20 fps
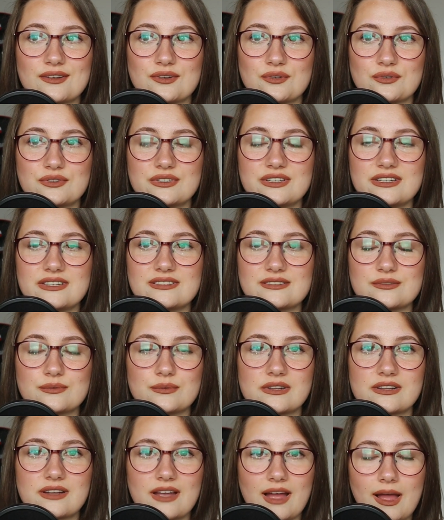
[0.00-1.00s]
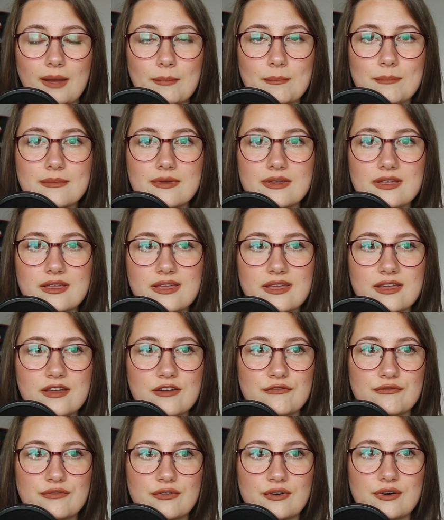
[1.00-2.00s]
the good days will come
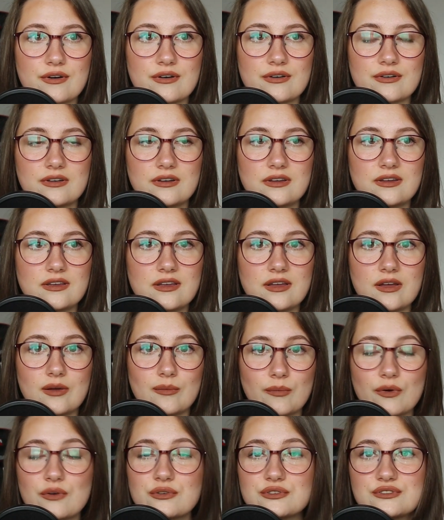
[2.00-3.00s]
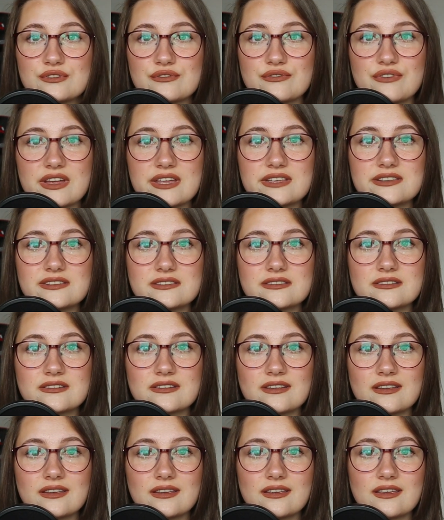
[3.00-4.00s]
for most of us.